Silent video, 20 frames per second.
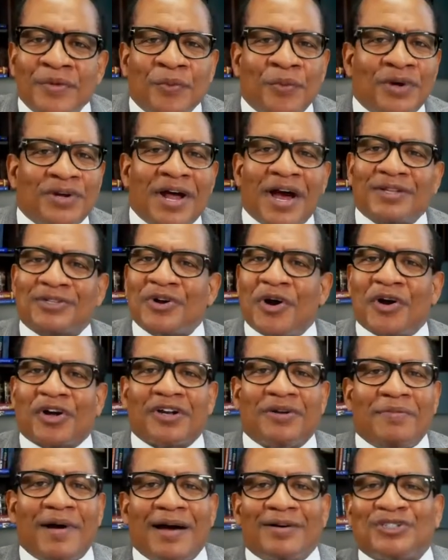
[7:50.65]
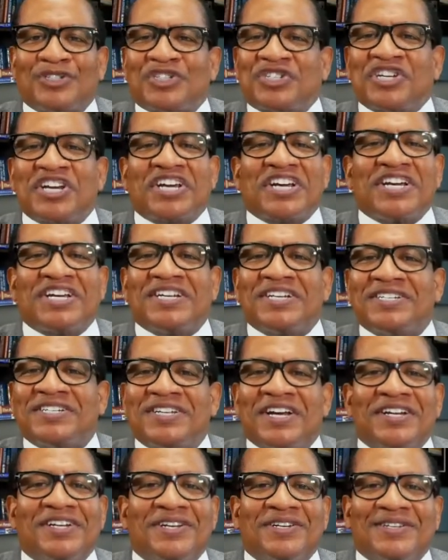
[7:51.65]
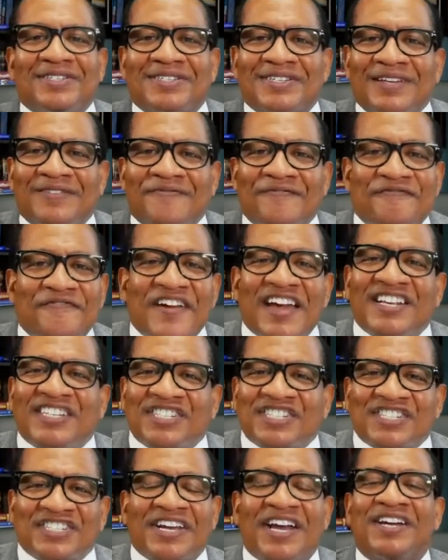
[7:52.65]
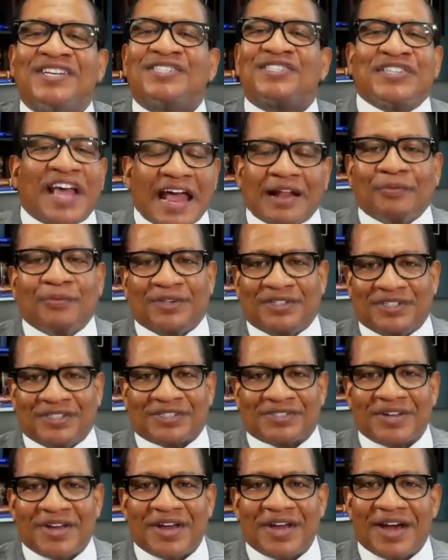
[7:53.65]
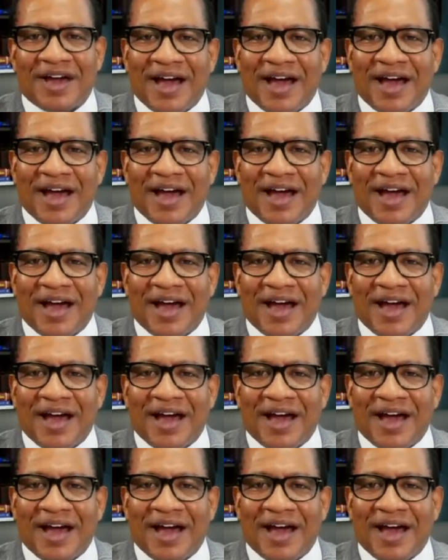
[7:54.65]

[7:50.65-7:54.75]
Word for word: We're not talking about chicken dinners and fish sandwiches.